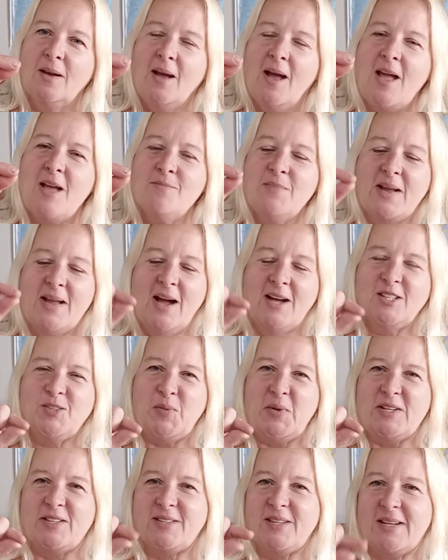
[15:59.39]
And my
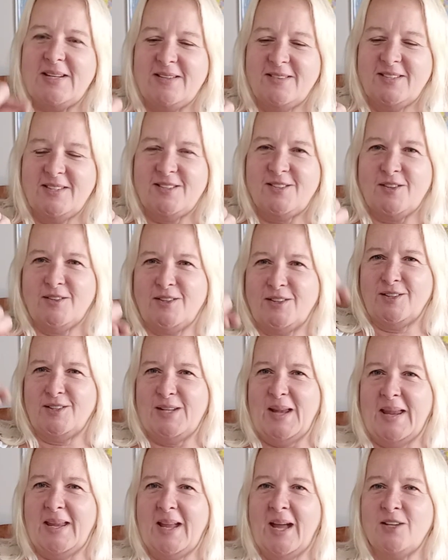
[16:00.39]
husband, son, and sister,
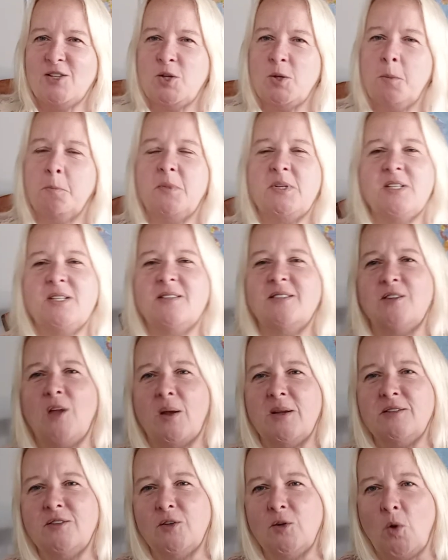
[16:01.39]
snake catcher, which it's not,
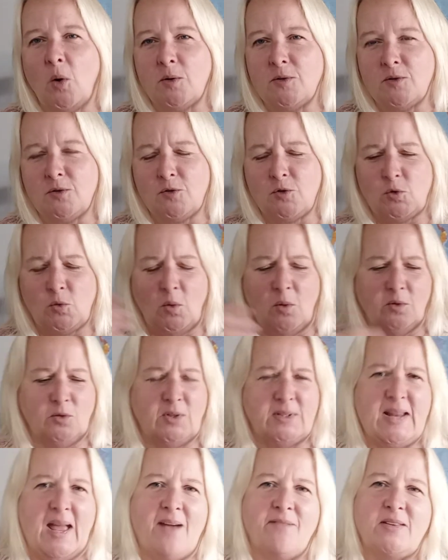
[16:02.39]
it's a garden tool,
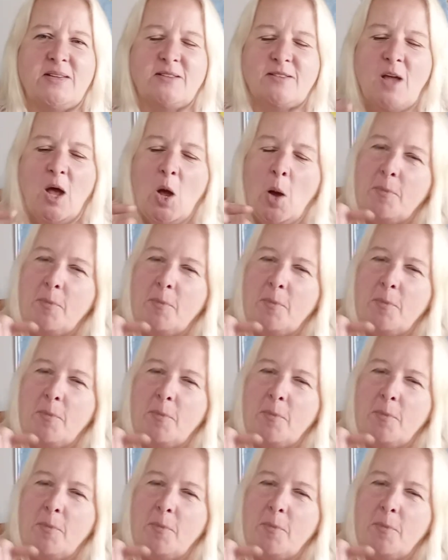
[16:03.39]
good heavens.